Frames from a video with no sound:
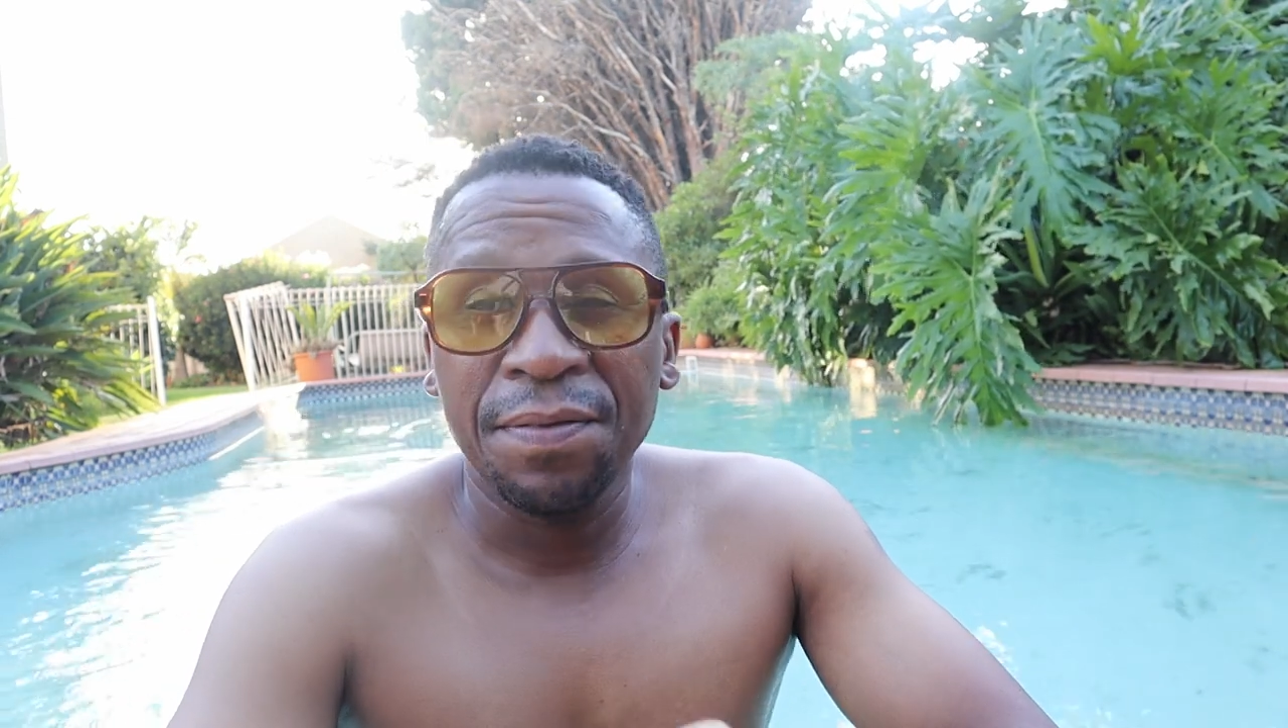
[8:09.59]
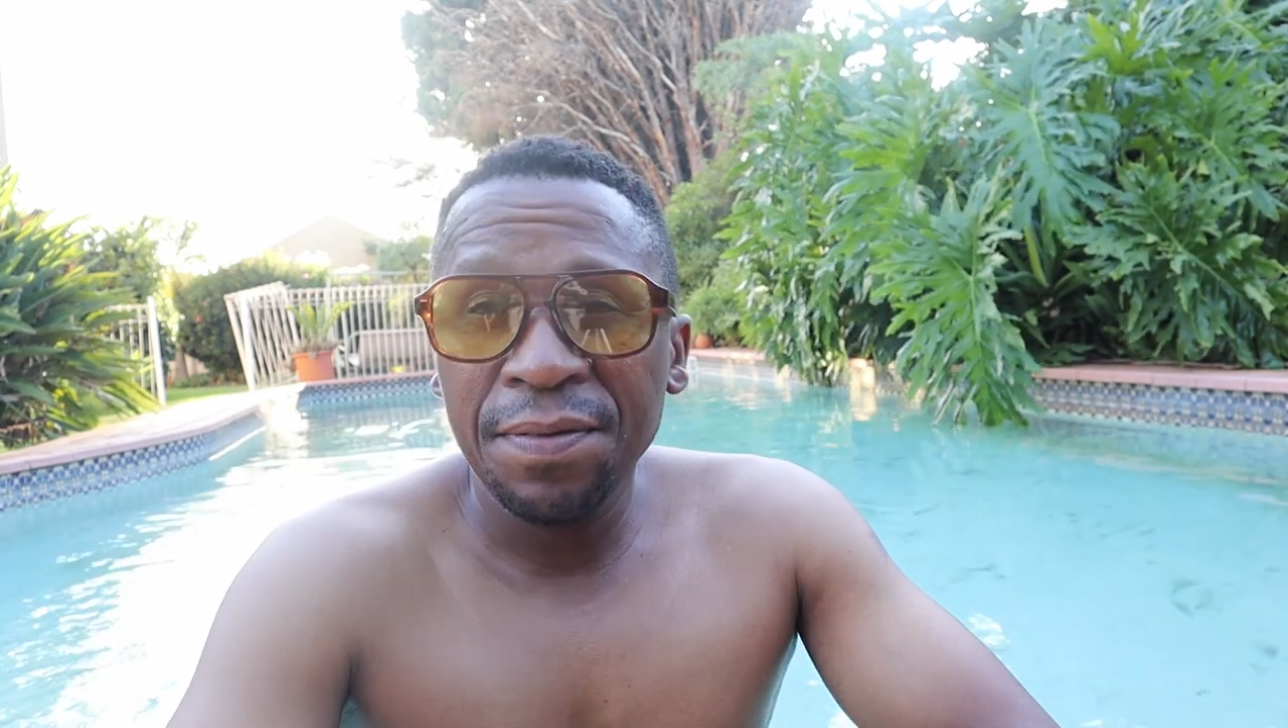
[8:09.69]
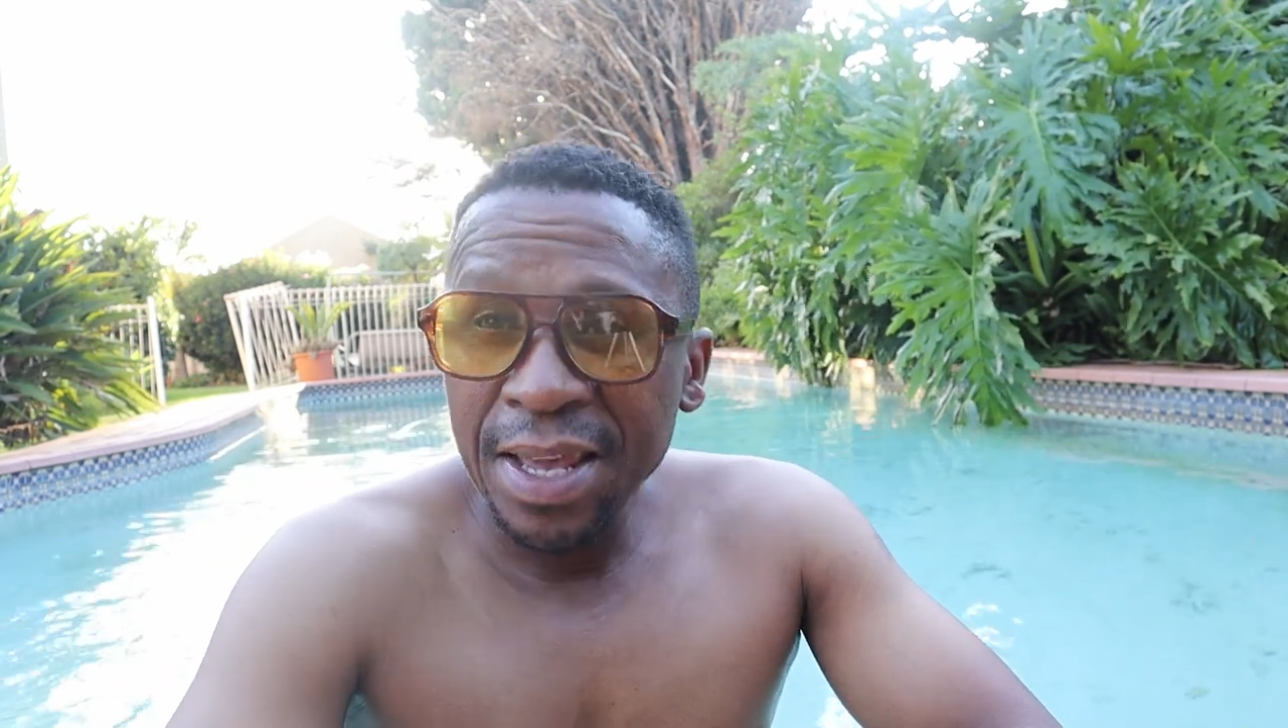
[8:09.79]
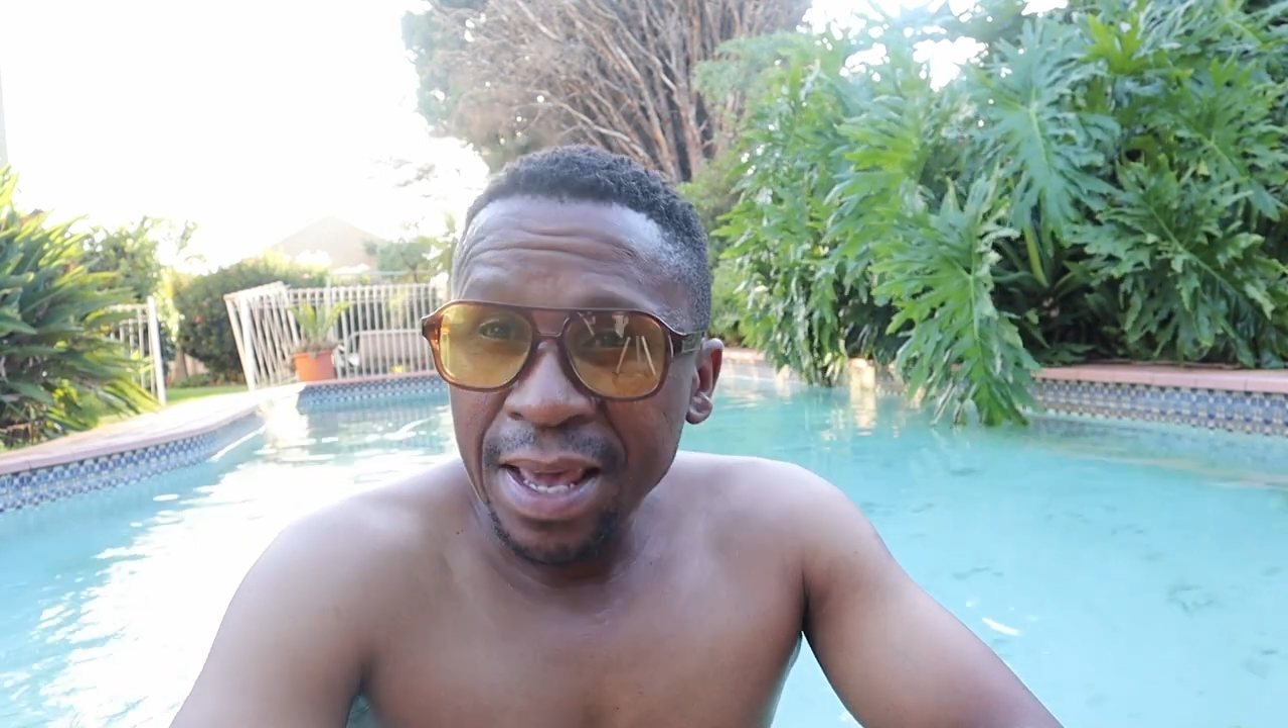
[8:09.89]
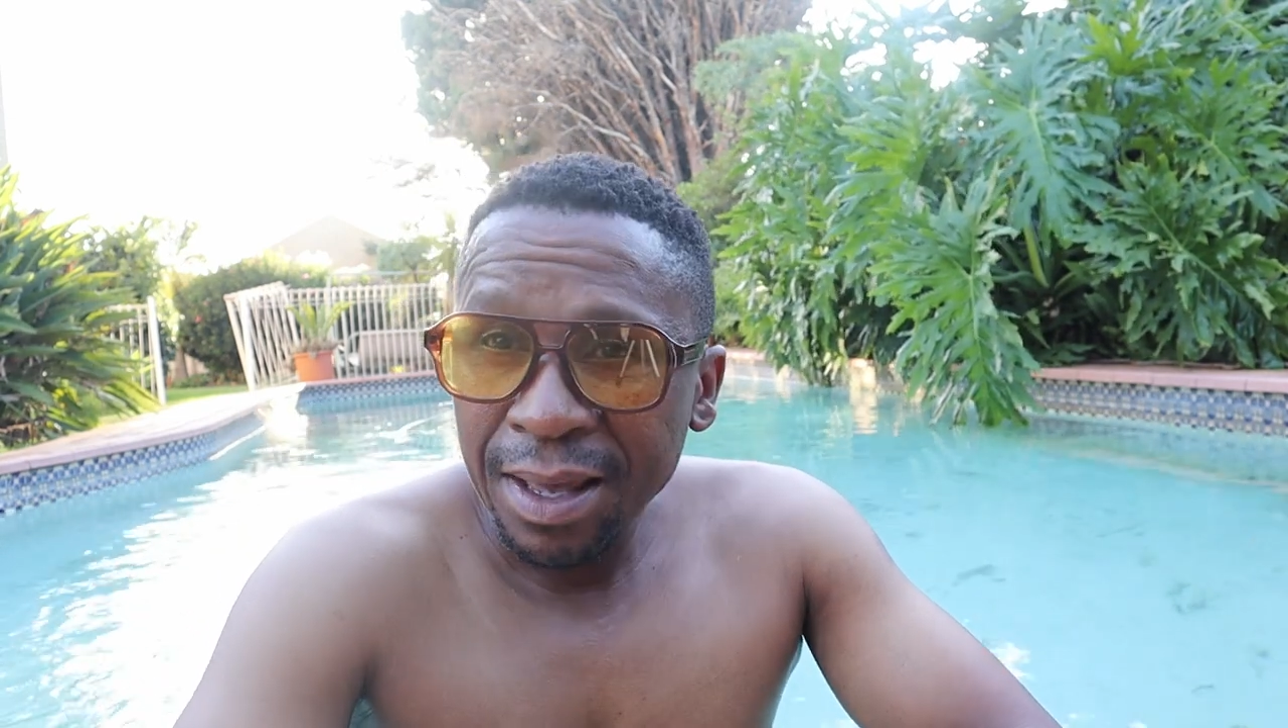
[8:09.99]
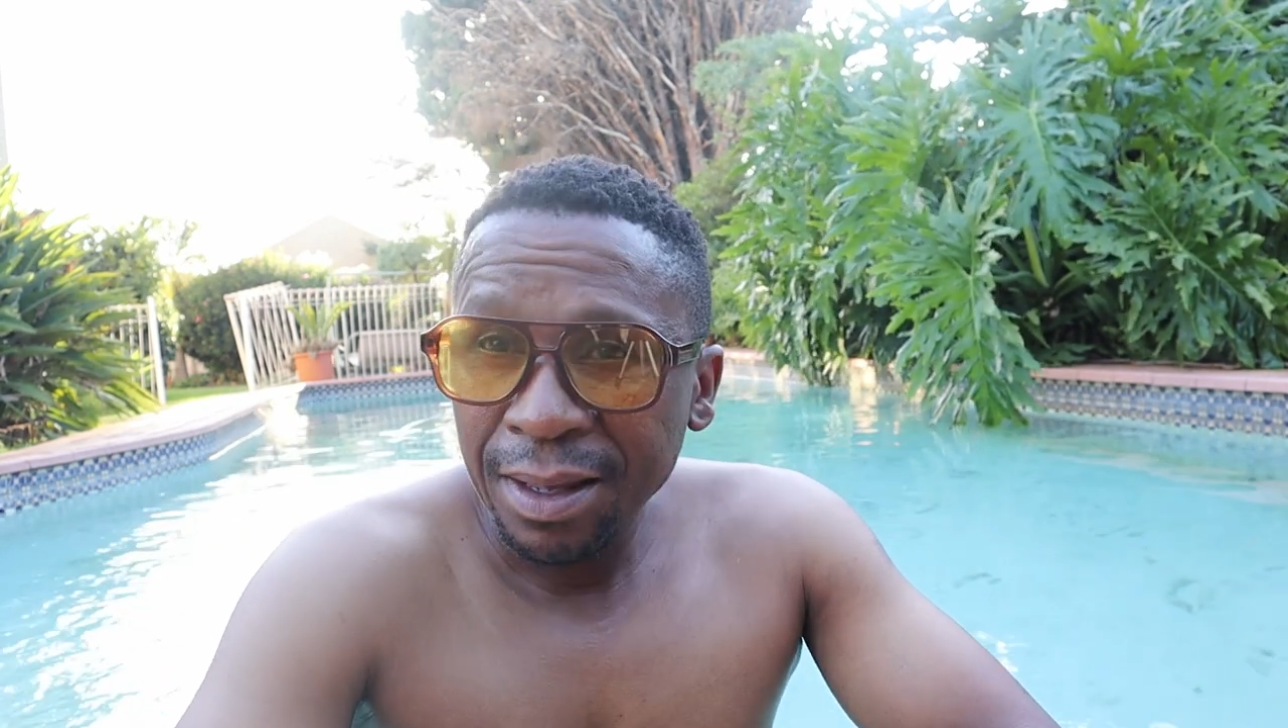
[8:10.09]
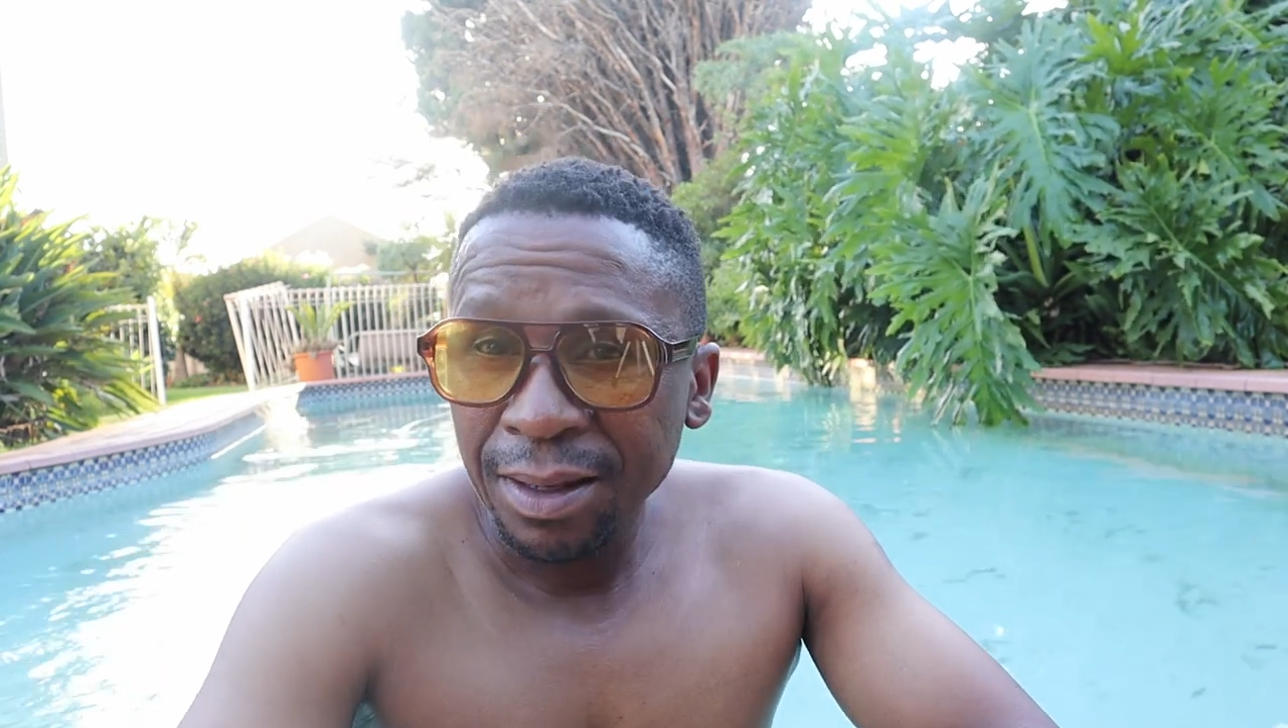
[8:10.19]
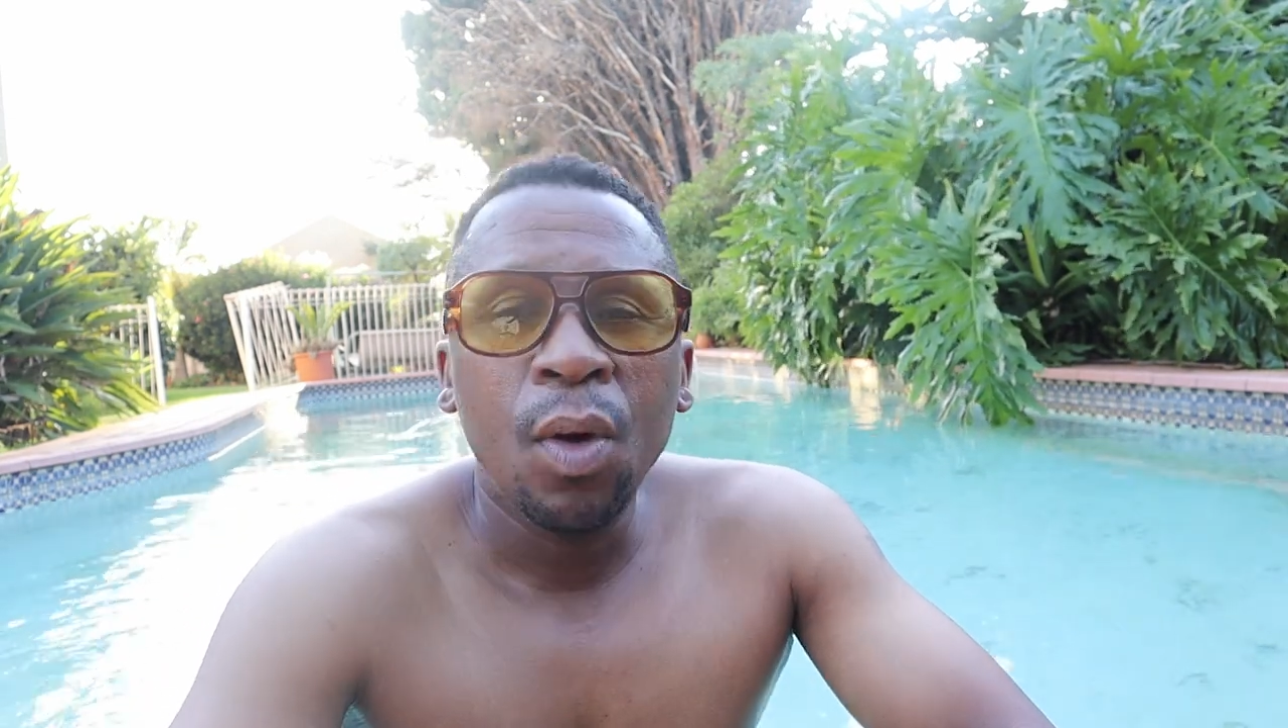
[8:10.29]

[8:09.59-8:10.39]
fear.